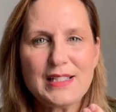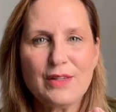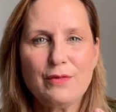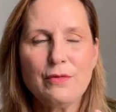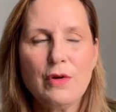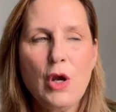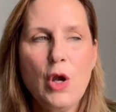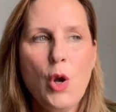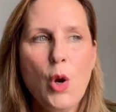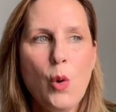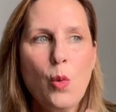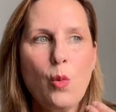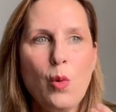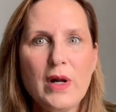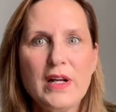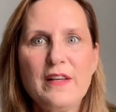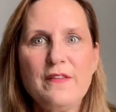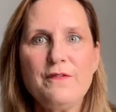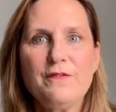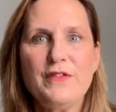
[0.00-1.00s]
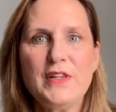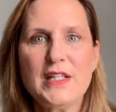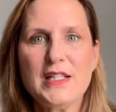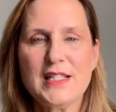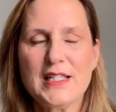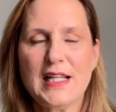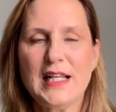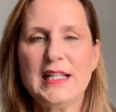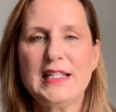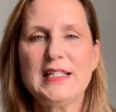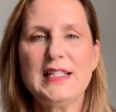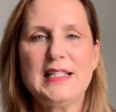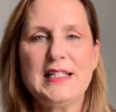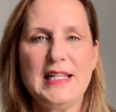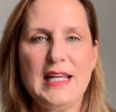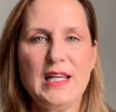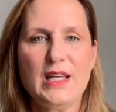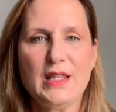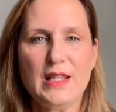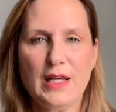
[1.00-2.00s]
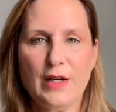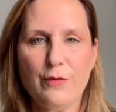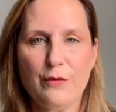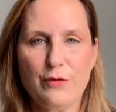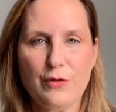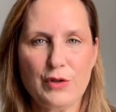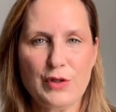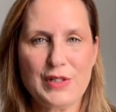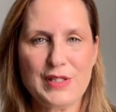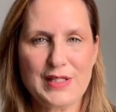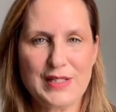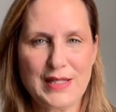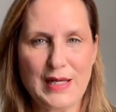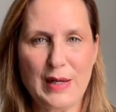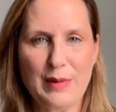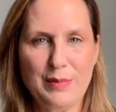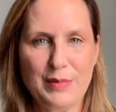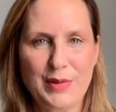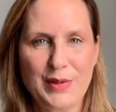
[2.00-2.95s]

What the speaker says: of what it feels like to take that first step.